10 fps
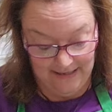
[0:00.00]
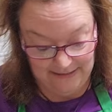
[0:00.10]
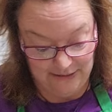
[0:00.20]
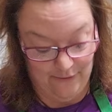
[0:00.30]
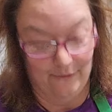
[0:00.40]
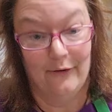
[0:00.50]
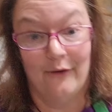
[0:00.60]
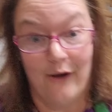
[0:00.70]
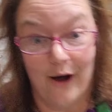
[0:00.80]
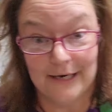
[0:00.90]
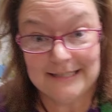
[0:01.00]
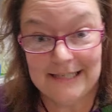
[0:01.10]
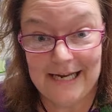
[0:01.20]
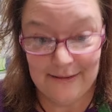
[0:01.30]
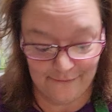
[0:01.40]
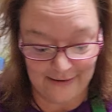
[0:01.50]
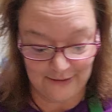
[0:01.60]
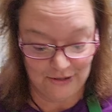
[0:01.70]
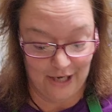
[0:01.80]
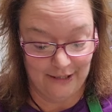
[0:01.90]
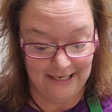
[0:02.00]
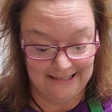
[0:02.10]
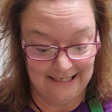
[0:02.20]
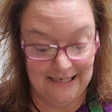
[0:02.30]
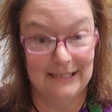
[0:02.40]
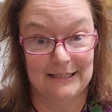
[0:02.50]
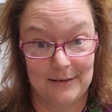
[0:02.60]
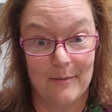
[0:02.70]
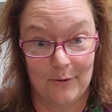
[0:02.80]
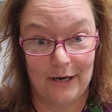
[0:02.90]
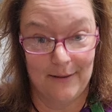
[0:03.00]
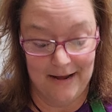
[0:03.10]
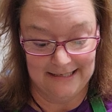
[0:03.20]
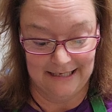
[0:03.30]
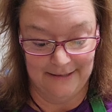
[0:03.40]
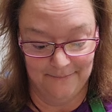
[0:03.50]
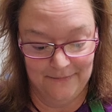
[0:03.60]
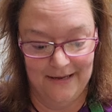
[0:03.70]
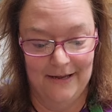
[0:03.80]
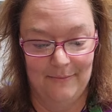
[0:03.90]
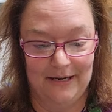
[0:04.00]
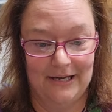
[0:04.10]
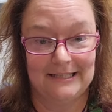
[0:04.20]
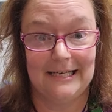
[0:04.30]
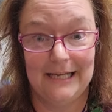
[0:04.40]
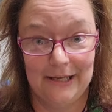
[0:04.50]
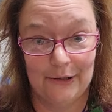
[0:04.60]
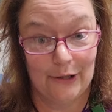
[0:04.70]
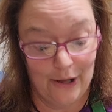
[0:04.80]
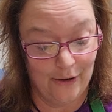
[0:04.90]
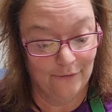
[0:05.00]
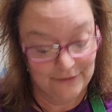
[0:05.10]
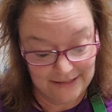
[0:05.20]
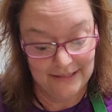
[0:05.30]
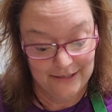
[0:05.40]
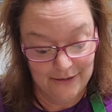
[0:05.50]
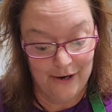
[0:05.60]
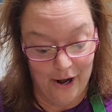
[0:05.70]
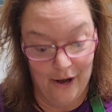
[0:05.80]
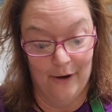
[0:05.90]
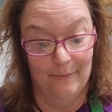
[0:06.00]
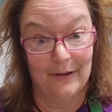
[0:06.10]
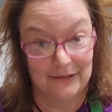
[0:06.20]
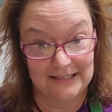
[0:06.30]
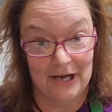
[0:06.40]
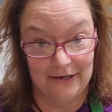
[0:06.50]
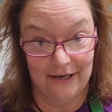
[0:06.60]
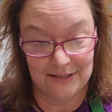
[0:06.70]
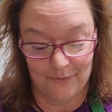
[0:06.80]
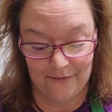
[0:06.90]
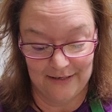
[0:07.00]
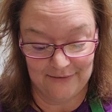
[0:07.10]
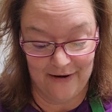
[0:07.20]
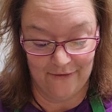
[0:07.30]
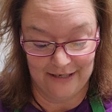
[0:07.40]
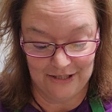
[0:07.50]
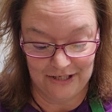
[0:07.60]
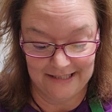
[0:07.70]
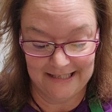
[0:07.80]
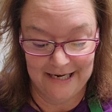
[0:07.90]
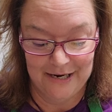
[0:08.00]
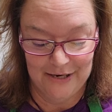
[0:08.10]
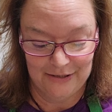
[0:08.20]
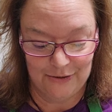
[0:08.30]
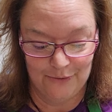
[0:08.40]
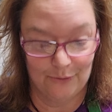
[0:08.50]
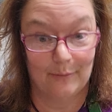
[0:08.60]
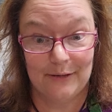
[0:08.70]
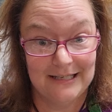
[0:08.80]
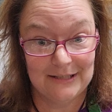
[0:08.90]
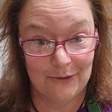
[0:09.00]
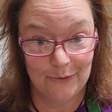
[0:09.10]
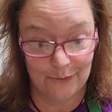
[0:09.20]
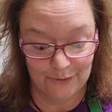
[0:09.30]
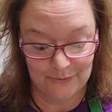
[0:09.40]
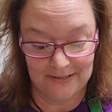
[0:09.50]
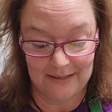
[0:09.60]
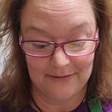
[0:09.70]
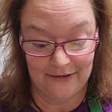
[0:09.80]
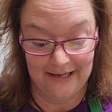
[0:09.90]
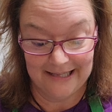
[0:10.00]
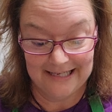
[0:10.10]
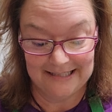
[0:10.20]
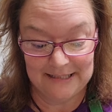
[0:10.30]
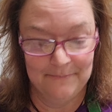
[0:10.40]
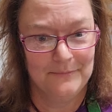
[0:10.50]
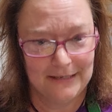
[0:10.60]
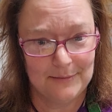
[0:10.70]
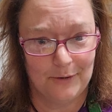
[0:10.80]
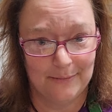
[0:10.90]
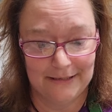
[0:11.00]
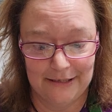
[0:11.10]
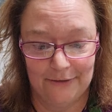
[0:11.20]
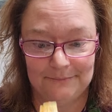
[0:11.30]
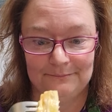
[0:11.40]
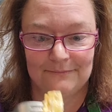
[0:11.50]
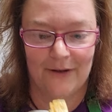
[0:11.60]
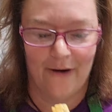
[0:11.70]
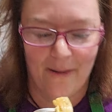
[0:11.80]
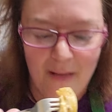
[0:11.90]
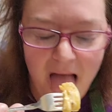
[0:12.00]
So, honestly, the fact that John likes it is pretty amazing because he loves lasagna. It's one of his favorite dishes. So, to replace the noodles with something like this, it's a pretty big deal. All right.